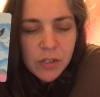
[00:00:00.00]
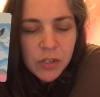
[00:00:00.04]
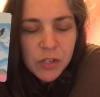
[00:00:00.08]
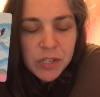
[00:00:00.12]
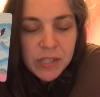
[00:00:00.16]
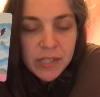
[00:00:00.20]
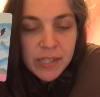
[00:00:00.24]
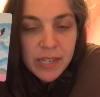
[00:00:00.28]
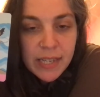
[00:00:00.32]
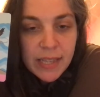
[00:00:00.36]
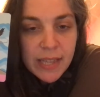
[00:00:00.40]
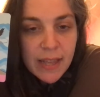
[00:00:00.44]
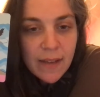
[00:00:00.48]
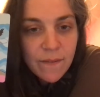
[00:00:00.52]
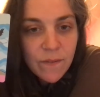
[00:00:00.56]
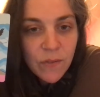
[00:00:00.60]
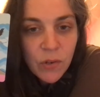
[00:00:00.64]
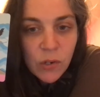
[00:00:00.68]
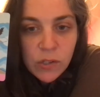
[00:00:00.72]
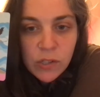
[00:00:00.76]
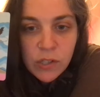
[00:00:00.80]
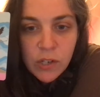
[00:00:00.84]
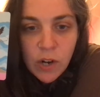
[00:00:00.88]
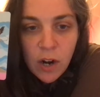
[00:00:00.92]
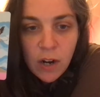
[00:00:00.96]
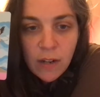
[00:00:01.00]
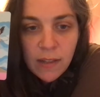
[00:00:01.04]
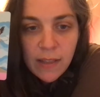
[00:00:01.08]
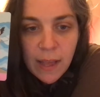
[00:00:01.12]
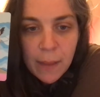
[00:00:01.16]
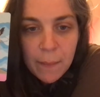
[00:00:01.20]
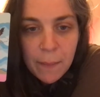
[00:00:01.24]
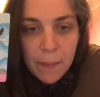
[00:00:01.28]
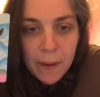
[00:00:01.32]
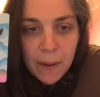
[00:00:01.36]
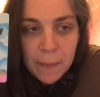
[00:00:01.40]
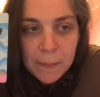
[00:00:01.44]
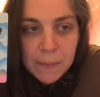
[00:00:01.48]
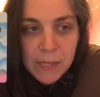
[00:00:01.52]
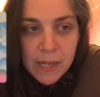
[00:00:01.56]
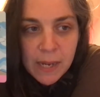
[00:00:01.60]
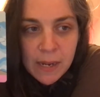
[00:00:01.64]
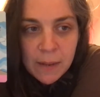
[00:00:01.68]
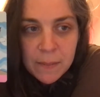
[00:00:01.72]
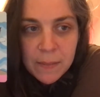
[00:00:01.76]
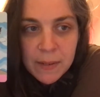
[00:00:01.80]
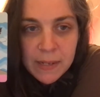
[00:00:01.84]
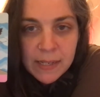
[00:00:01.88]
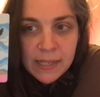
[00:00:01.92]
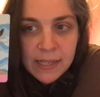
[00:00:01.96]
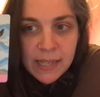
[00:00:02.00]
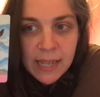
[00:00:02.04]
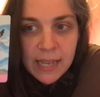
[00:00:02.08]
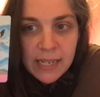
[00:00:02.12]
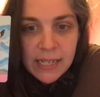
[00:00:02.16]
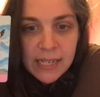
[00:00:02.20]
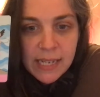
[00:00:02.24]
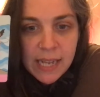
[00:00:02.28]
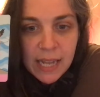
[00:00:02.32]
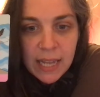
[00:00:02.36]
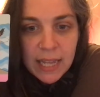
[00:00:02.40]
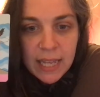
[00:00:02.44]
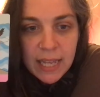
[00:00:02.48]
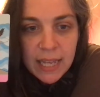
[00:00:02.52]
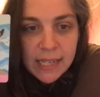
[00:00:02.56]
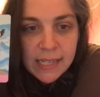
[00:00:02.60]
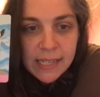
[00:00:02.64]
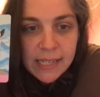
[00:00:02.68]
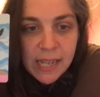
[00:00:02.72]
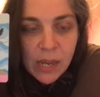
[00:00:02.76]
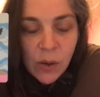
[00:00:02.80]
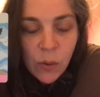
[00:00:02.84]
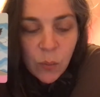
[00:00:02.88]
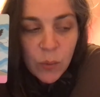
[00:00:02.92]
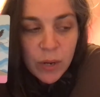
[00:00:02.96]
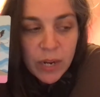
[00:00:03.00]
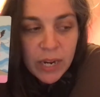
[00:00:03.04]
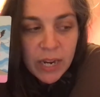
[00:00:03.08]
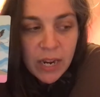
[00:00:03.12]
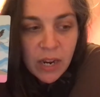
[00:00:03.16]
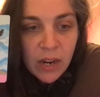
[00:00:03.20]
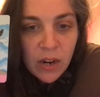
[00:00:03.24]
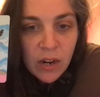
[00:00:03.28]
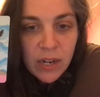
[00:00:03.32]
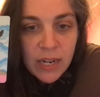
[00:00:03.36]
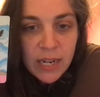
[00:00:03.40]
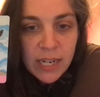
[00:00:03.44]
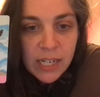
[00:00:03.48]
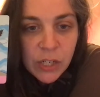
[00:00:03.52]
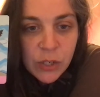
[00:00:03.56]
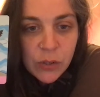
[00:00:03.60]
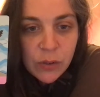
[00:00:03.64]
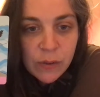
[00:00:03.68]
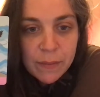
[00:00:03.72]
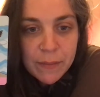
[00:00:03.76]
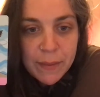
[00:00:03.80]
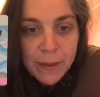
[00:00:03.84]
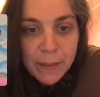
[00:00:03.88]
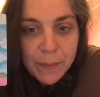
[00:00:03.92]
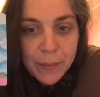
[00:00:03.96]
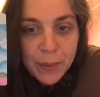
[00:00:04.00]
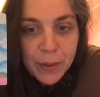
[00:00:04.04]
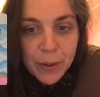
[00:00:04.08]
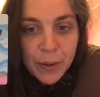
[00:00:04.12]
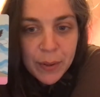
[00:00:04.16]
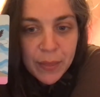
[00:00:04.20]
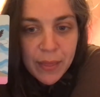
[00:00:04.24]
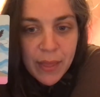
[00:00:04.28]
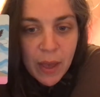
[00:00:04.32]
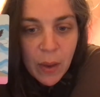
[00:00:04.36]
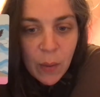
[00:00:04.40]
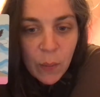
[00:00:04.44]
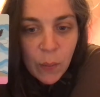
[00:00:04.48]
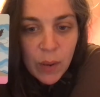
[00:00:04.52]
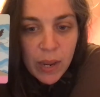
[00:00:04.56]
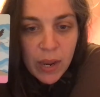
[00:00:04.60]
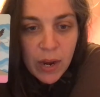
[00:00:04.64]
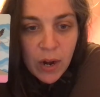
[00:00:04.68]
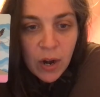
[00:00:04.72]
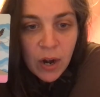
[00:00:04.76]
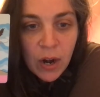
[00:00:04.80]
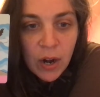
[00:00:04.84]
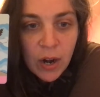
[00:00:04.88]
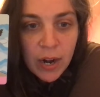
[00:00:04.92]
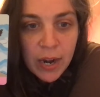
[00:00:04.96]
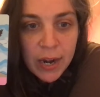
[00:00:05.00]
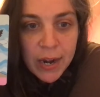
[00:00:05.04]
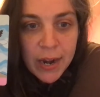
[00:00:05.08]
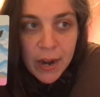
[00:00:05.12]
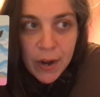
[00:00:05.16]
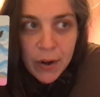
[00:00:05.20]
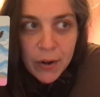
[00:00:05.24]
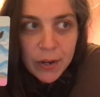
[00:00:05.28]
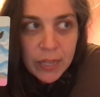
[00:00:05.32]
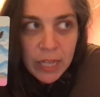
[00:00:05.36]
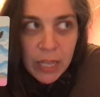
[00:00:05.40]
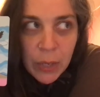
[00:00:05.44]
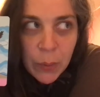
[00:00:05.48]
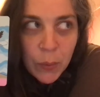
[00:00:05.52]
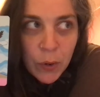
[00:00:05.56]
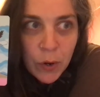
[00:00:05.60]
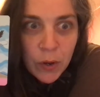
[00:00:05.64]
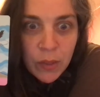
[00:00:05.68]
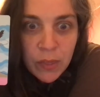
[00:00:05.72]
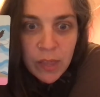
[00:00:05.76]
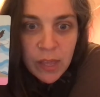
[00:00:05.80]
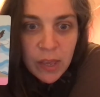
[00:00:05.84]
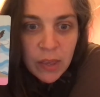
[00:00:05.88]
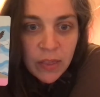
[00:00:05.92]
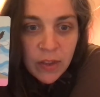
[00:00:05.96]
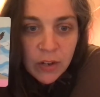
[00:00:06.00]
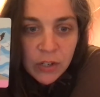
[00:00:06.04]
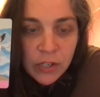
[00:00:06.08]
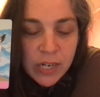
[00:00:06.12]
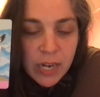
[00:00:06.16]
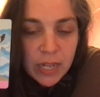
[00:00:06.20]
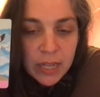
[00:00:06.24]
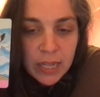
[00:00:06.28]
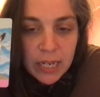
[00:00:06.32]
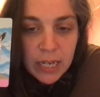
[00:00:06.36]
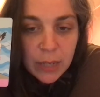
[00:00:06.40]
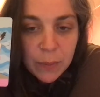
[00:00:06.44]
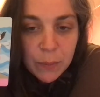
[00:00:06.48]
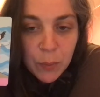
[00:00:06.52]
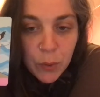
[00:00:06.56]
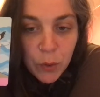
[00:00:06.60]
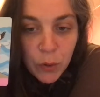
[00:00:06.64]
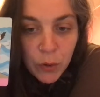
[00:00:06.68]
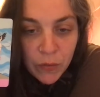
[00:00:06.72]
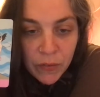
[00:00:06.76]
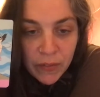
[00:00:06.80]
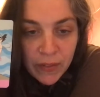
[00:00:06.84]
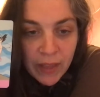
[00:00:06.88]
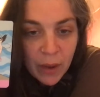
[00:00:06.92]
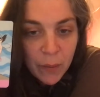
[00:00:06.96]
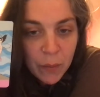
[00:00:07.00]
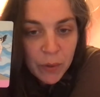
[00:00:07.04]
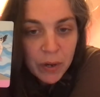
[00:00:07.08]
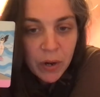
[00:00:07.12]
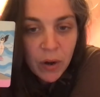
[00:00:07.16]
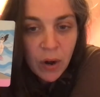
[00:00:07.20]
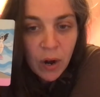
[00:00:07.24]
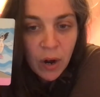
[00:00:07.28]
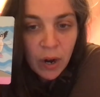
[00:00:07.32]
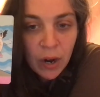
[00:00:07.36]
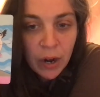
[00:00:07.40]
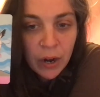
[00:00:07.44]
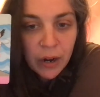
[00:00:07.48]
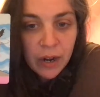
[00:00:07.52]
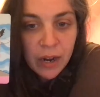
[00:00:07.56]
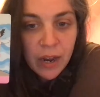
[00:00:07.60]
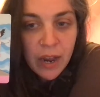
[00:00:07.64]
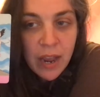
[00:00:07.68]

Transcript: Just like that first card that popped up, it's like telling us that we need to remember that we are inherently worthy. There's nothing to prove in that regard.